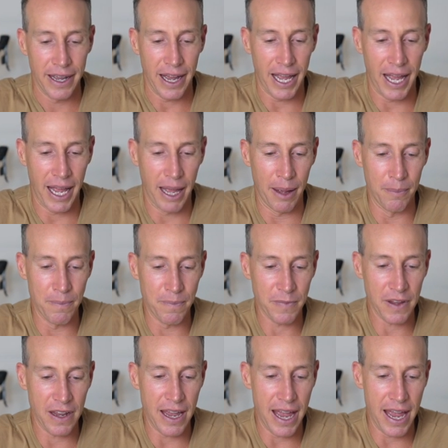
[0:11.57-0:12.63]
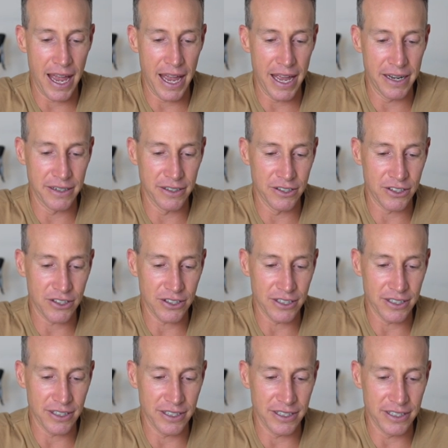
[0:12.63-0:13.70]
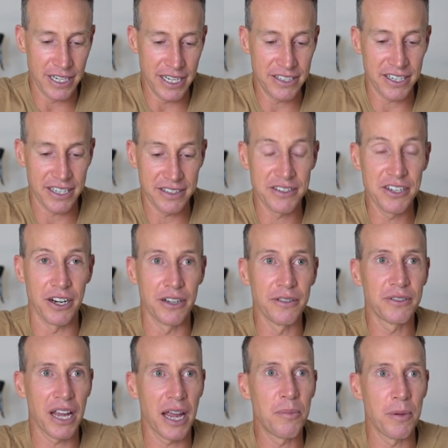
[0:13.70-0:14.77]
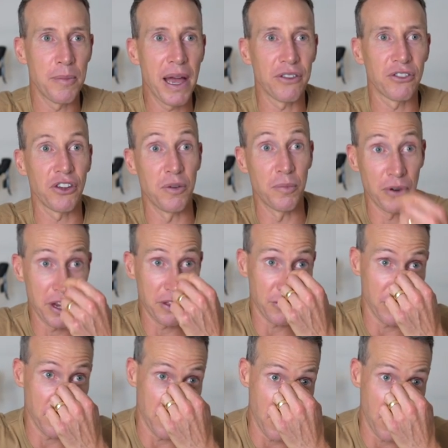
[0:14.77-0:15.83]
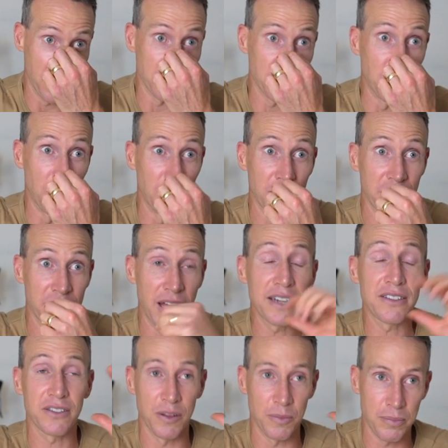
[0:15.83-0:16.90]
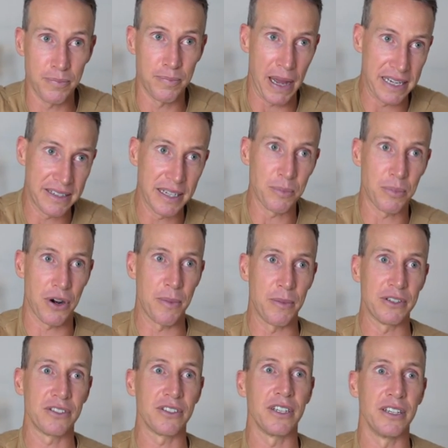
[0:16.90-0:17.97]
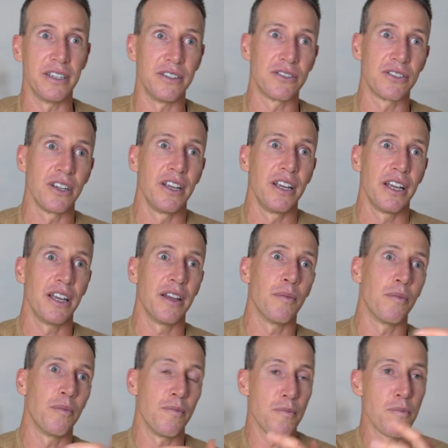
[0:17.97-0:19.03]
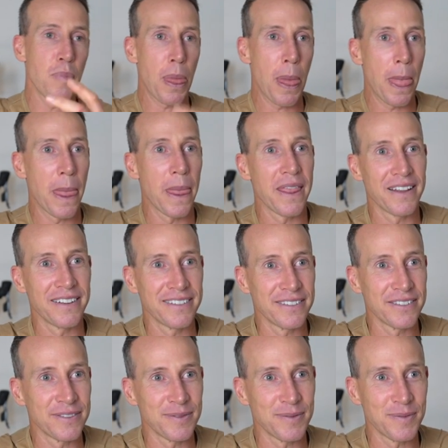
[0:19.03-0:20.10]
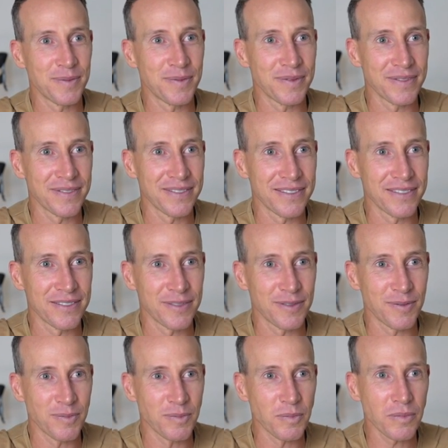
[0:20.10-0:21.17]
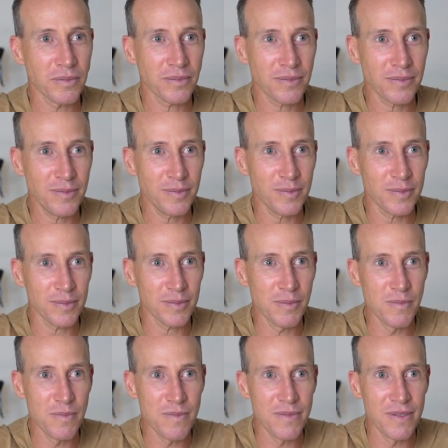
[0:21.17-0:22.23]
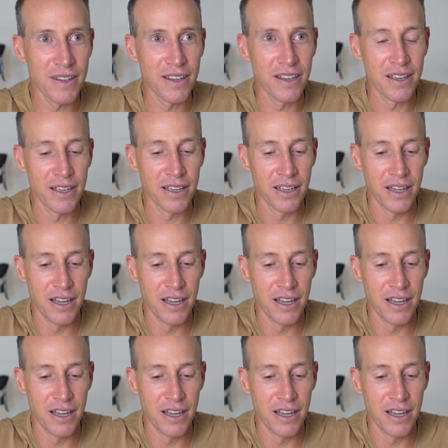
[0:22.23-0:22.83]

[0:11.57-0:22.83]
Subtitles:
And he said, you know, tape your mouth so you breathe through the nose more. That's right. The basic premise is. And for those who don't know much about breathing, why would you want to breathe through your nose versus your mouth?